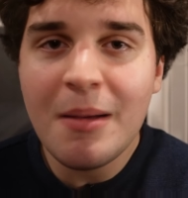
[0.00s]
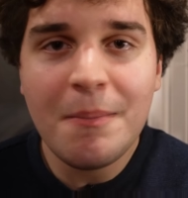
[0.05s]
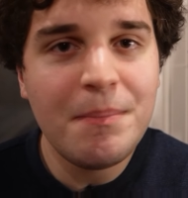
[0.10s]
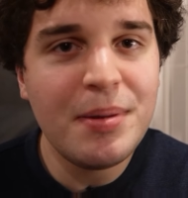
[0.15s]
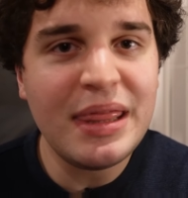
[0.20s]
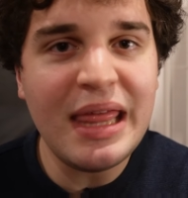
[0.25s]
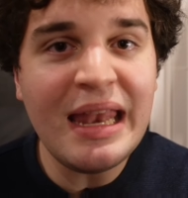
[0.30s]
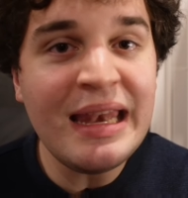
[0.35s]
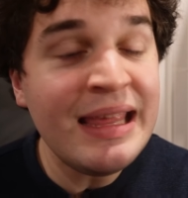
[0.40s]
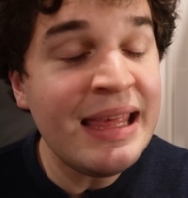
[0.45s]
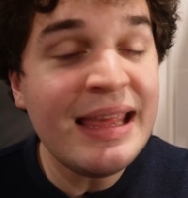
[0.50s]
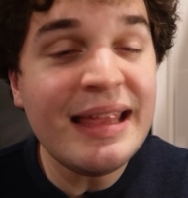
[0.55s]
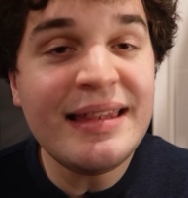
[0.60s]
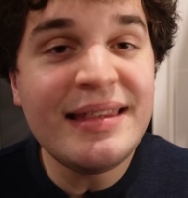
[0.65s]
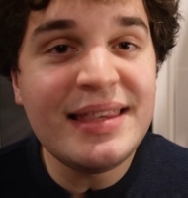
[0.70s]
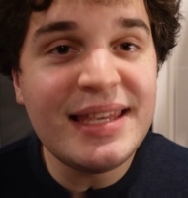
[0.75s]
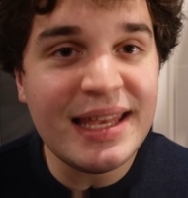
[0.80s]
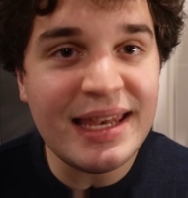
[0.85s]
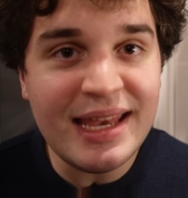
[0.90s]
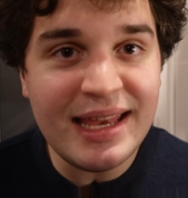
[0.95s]
But then he
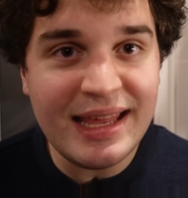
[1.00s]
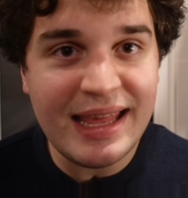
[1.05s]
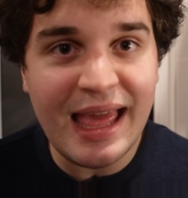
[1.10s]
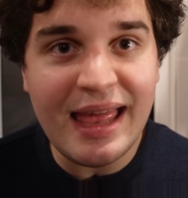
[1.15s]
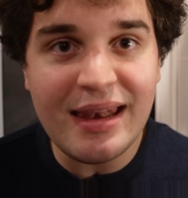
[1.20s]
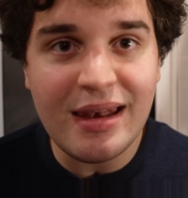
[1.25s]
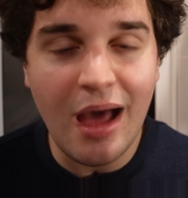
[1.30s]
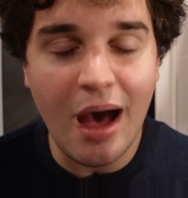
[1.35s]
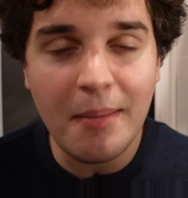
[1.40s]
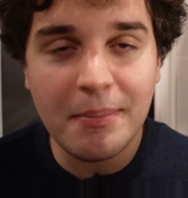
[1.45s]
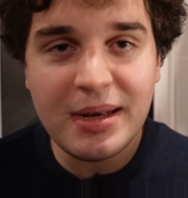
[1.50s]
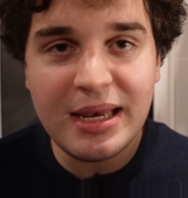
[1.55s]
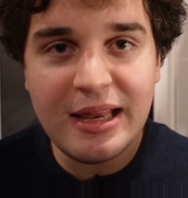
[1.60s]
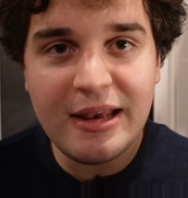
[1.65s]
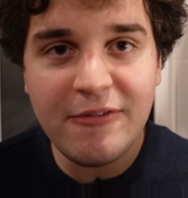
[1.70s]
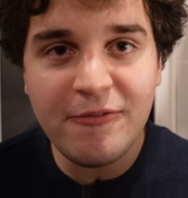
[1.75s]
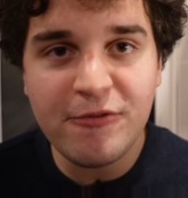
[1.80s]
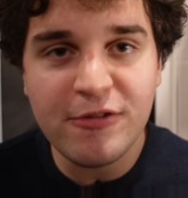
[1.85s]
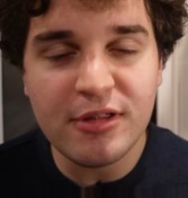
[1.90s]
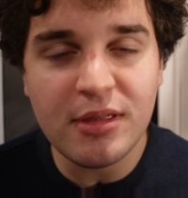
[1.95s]
didn't get
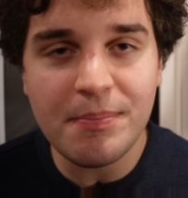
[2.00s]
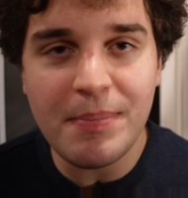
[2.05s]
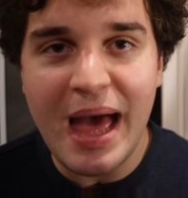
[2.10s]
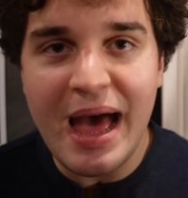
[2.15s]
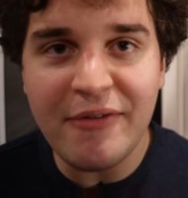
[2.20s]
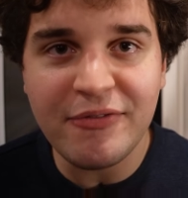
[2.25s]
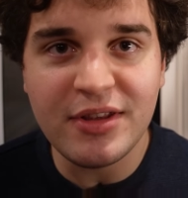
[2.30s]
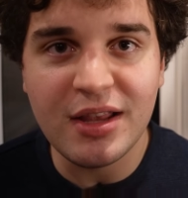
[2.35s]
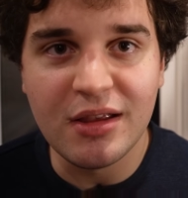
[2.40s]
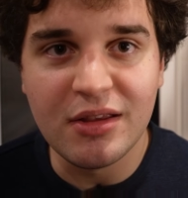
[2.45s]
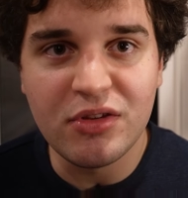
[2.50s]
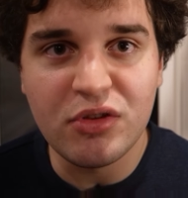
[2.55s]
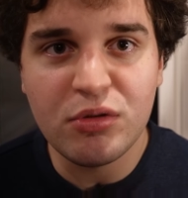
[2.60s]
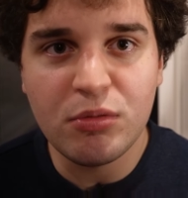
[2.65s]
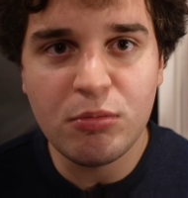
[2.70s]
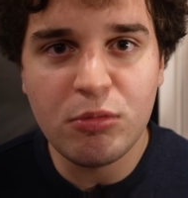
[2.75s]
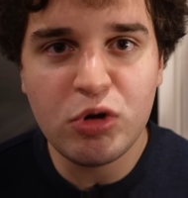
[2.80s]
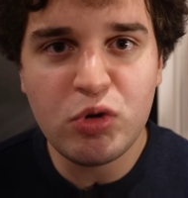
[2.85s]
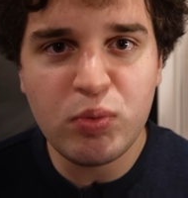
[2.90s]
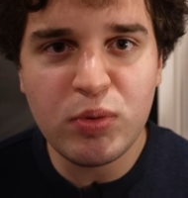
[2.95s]
nominated for the BAFTAs,
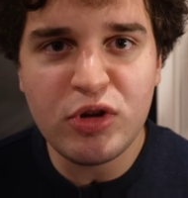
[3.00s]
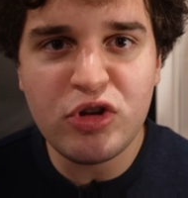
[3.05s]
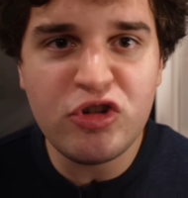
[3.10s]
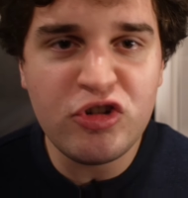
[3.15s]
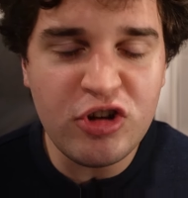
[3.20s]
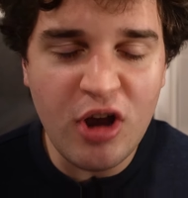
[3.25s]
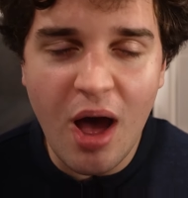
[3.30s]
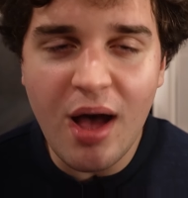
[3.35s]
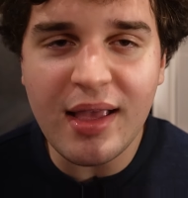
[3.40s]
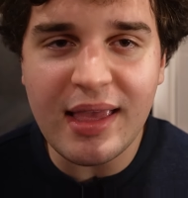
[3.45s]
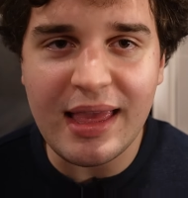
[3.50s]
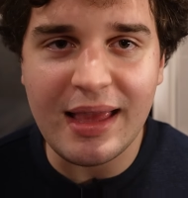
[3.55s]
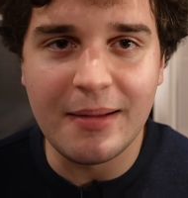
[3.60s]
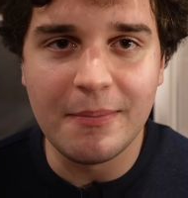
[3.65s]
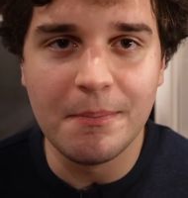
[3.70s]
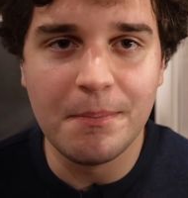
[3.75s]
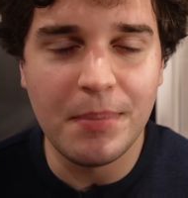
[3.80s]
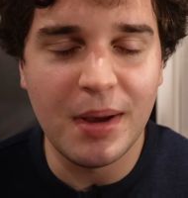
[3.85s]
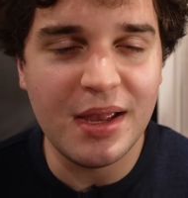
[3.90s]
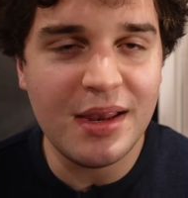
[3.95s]
which was
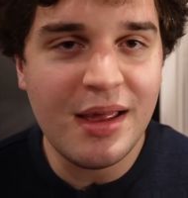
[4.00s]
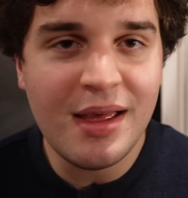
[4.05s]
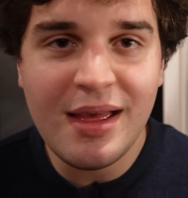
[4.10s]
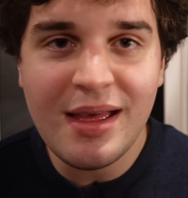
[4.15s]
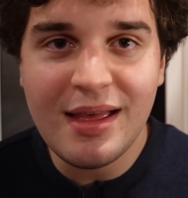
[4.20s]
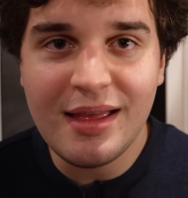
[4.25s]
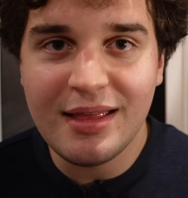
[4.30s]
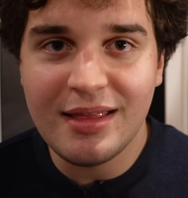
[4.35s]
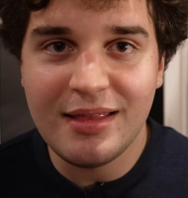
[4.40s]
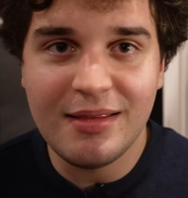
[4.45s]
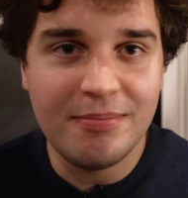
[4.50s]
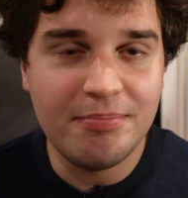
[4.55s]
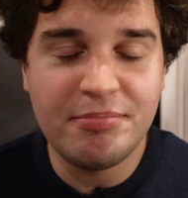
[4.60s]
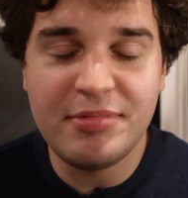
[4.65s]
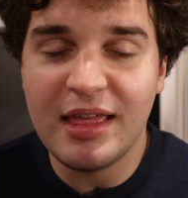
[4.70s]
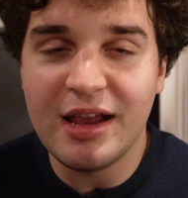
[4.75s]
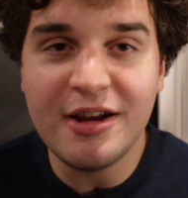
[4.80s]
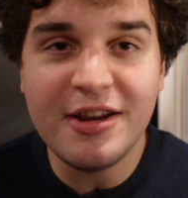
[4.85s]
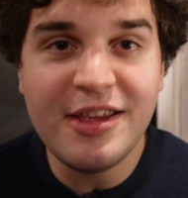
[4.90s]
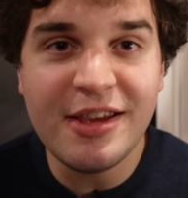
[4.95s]
shocking. But
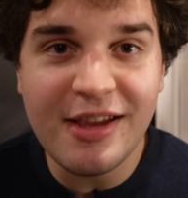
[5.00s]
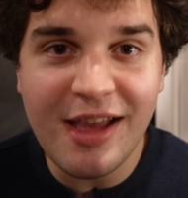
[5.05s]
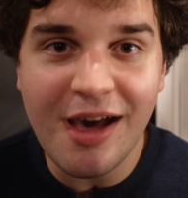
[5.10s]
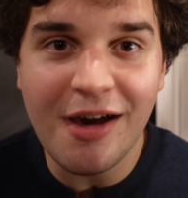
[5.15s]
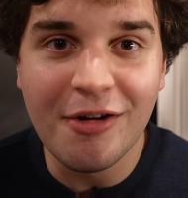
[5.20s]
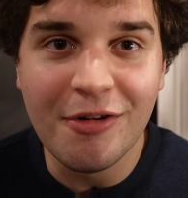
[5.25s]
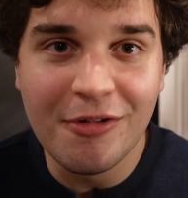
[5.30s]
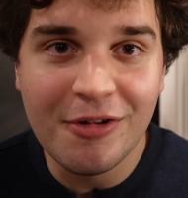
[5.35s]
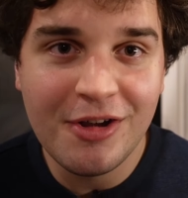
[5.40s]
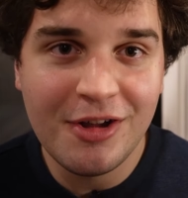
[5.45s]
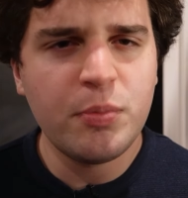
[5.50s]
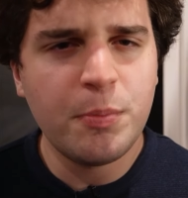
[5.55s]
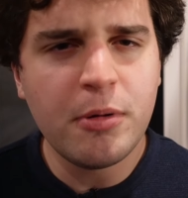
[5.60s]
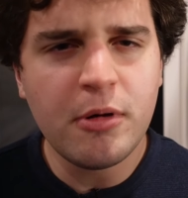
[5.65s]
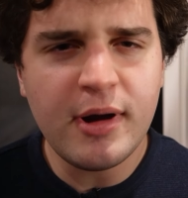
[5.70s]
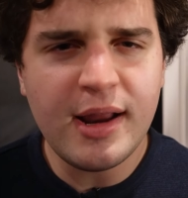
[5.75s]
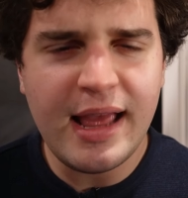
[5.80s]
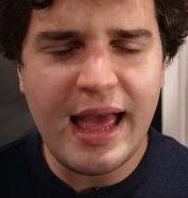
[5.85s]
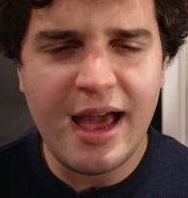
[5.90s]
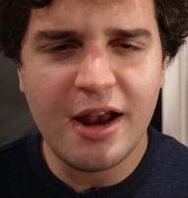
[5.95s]
there you go.
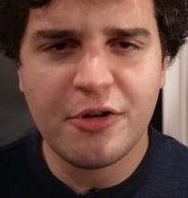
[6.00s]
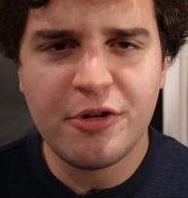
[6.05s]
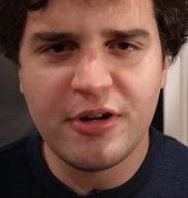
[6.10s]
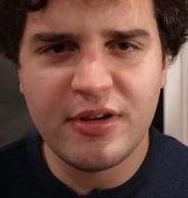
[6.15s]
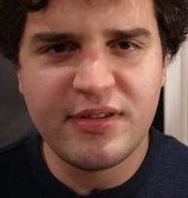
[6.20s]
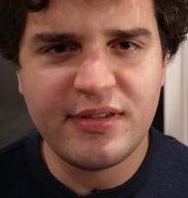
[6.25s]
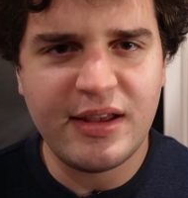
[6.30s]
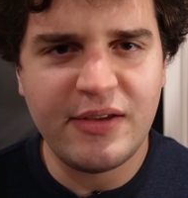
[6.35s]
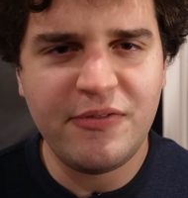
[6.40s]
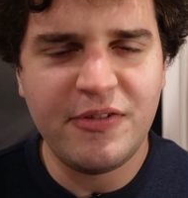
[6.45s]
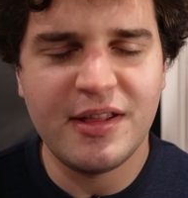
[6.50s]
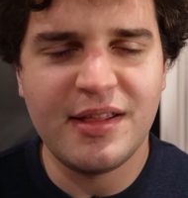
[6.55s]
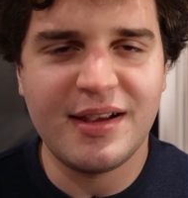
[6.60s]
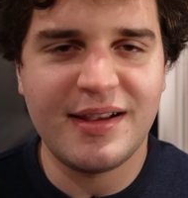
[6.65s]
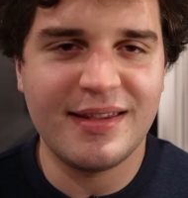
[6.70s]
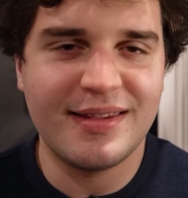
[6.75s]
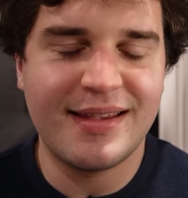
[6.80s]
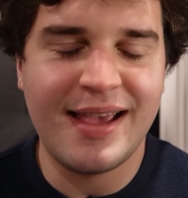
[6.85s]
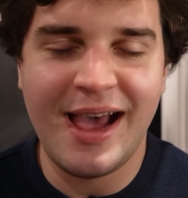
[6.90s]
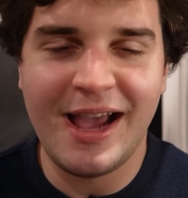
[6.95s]
Supporting actress, I feel
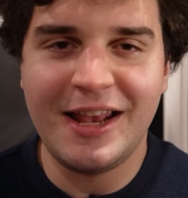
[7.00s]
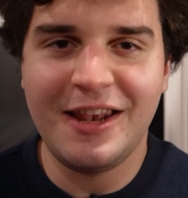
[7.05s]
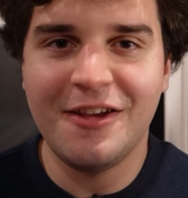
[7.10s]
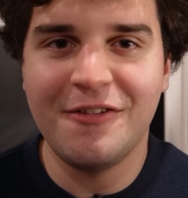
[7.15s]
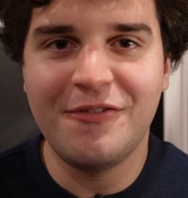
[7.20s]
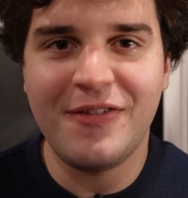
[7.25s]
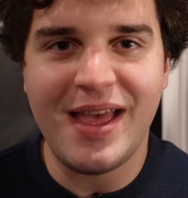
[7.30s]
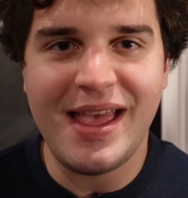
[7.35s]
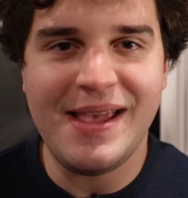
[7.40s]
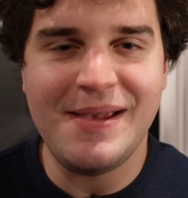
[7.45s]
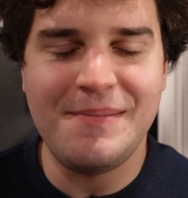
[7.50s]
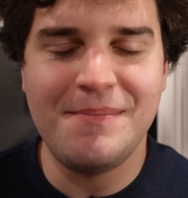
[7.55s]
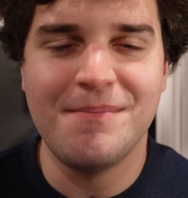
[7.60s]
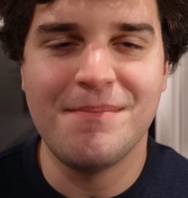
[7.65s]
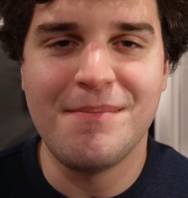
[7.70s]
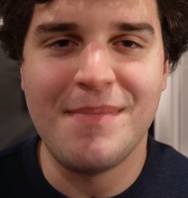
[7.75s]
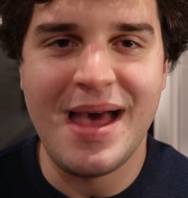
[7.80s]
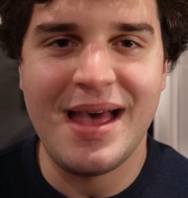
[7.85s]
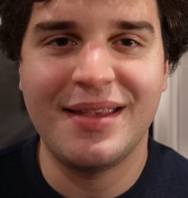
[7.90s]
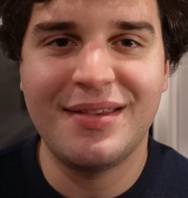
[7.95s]
like, is kind of a
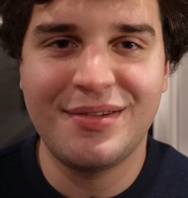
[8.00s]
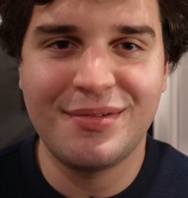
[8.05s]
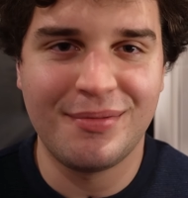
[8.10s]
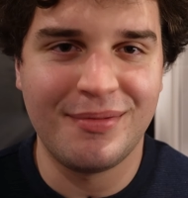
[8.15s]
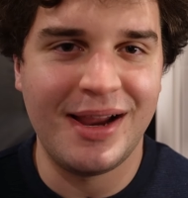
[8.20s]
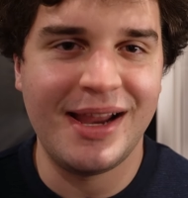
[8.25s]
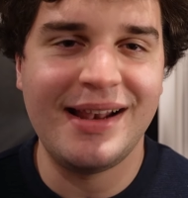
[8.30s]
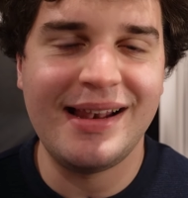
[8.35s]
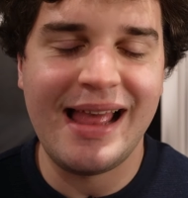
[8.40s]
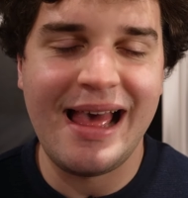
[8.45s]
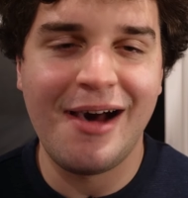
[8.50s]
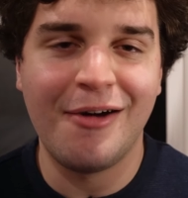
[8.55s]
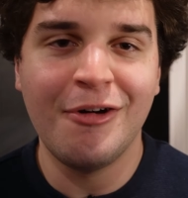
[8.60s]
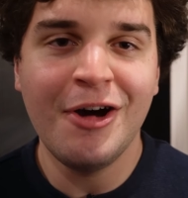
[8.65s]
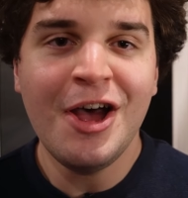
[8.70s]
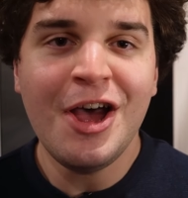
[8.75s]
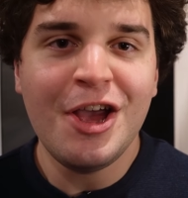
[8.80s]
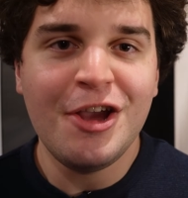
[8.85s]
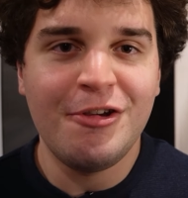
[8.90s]
mess right now.